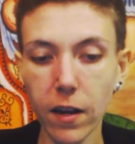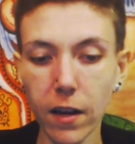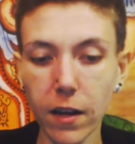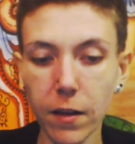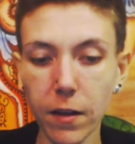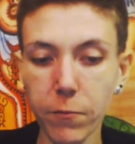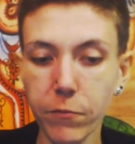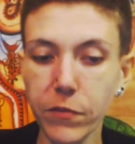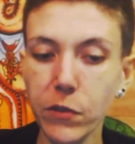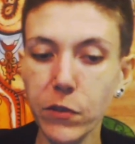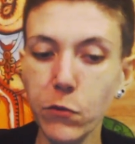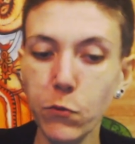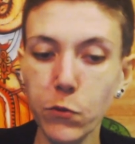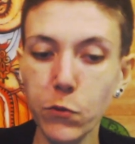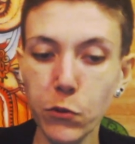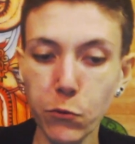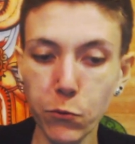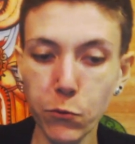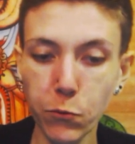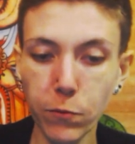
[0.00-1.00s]

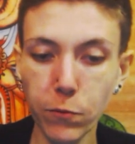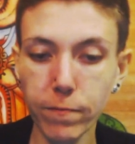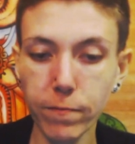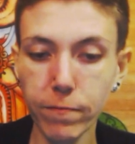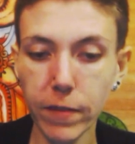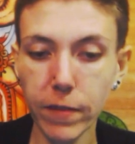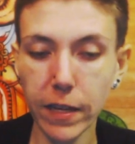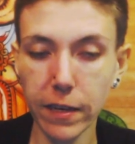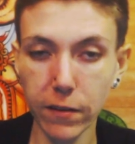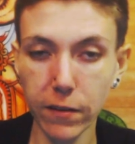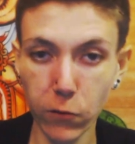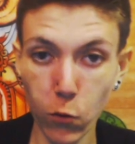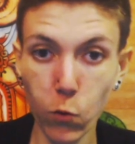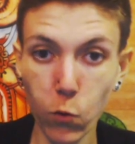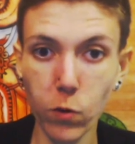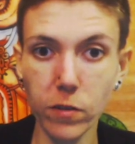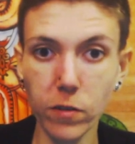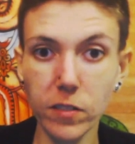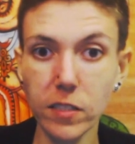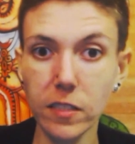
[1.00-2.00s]
you and of
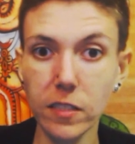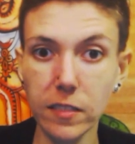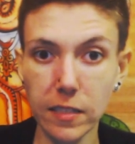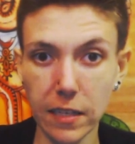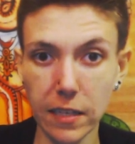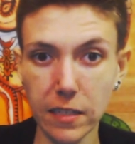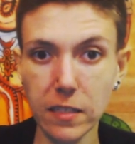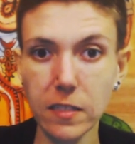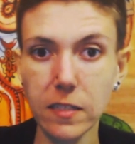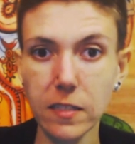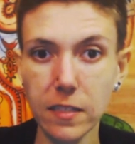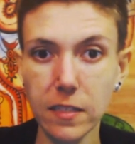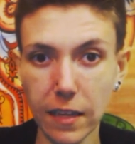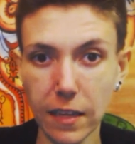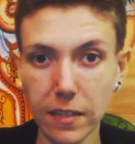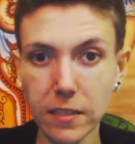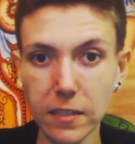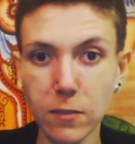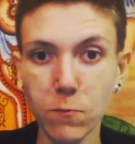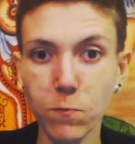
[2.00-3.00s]
course because
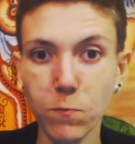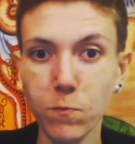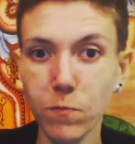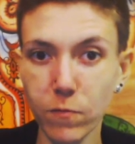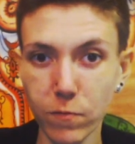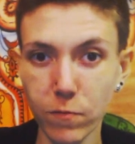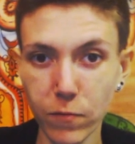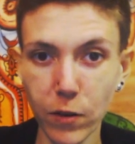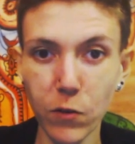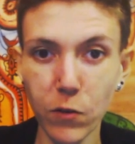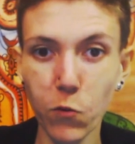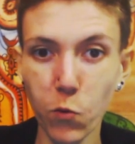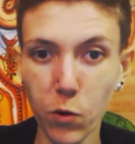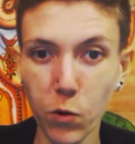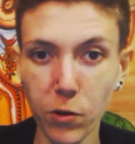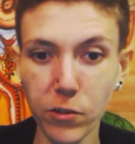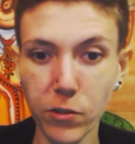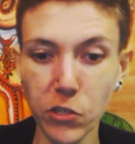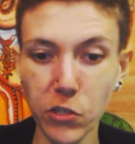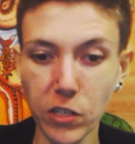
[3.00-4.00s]
that's an
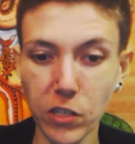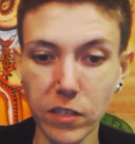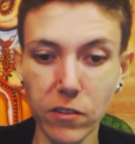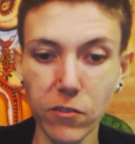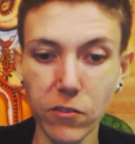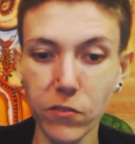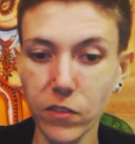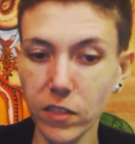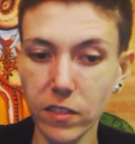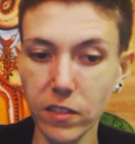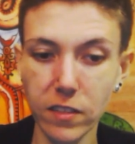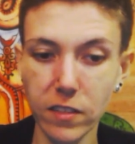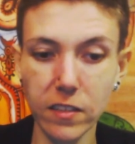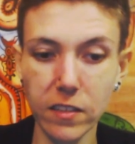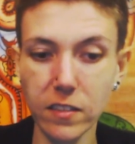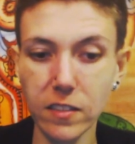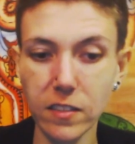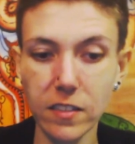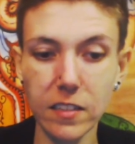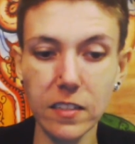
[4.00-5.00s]
origin or
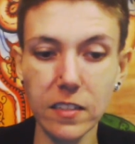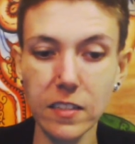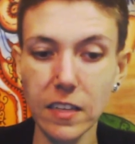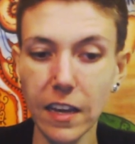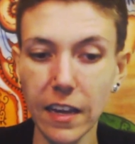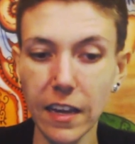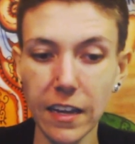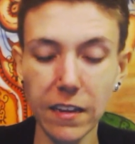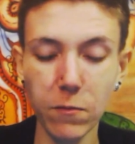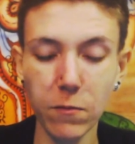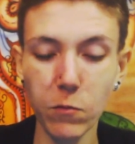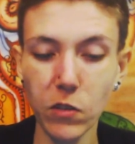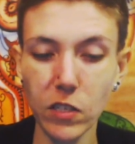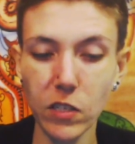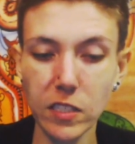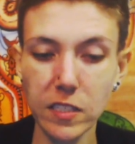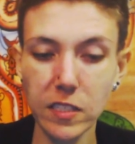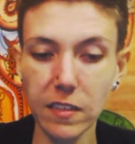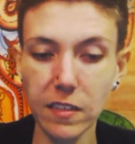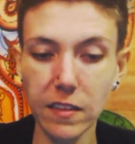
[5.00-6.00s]
this
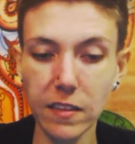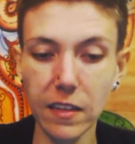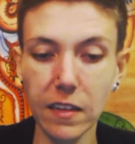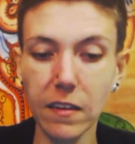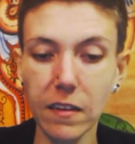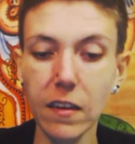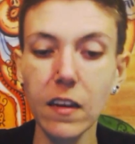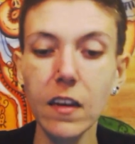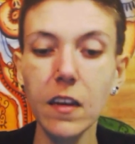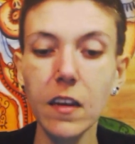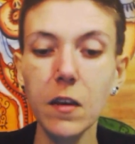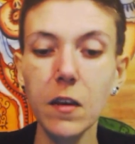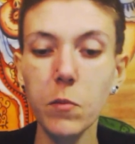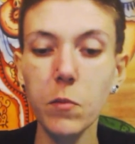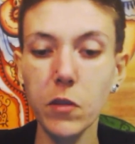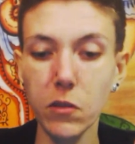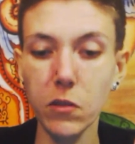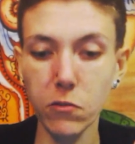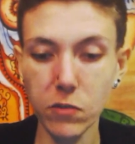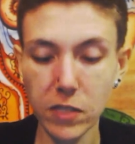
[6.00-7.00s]
animalistic thing,
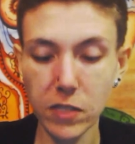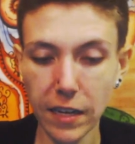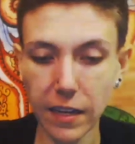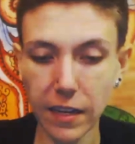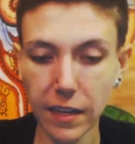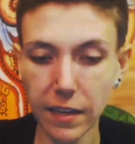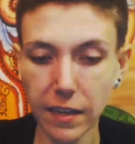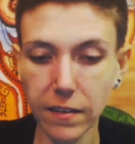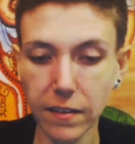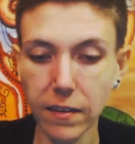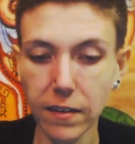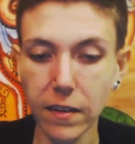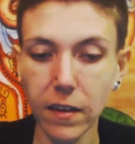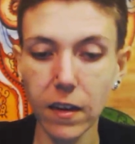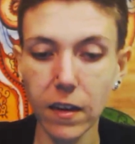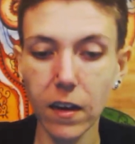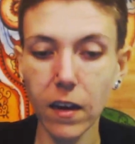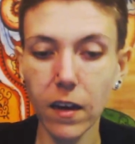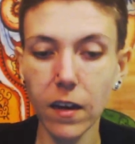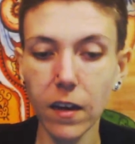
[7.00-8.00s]
but they're saying
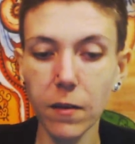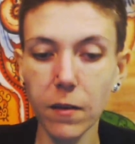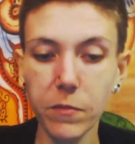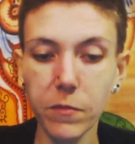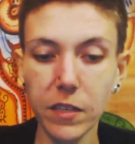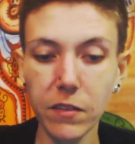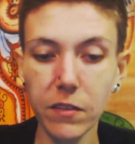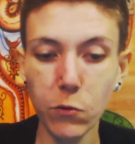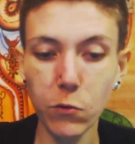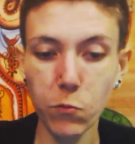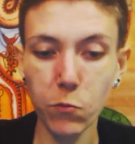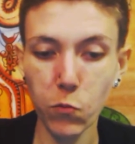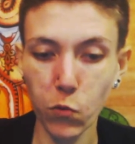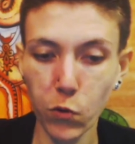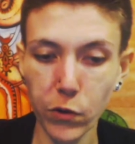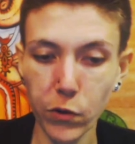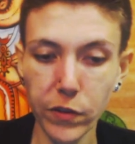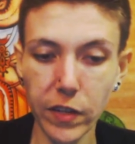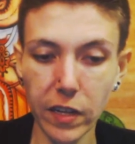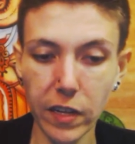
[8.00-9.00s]
even
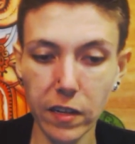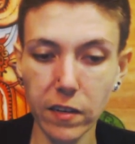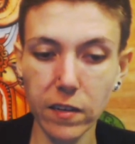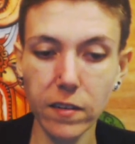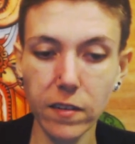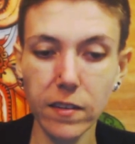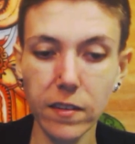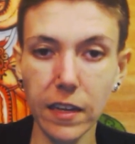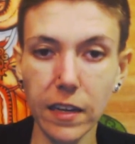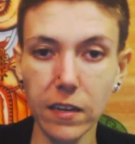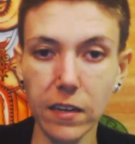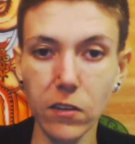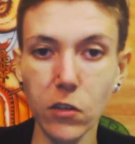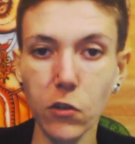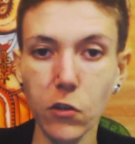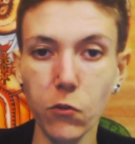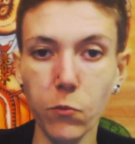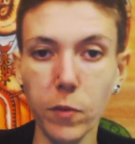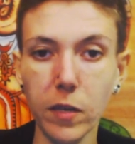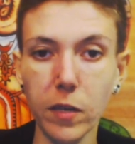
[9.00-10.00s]
more than
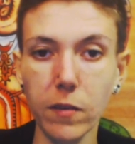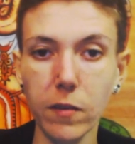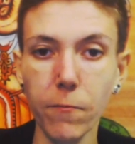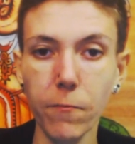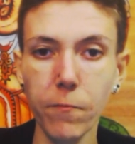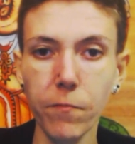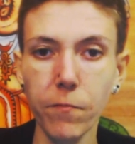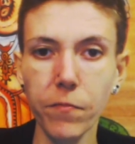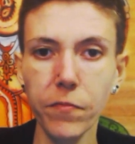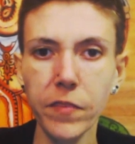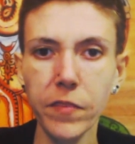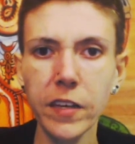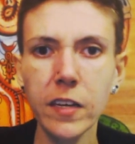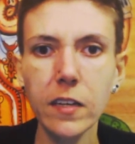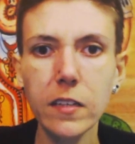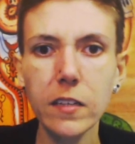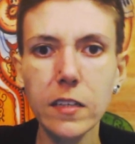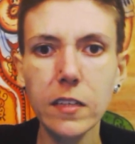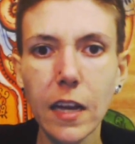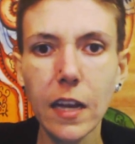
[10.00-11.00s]
human.
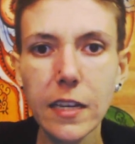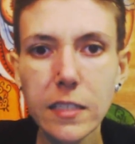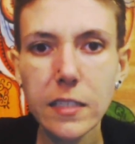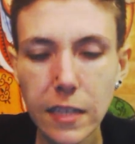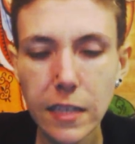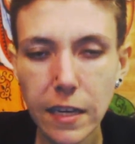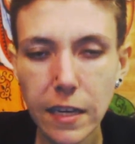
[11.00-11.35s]
Did I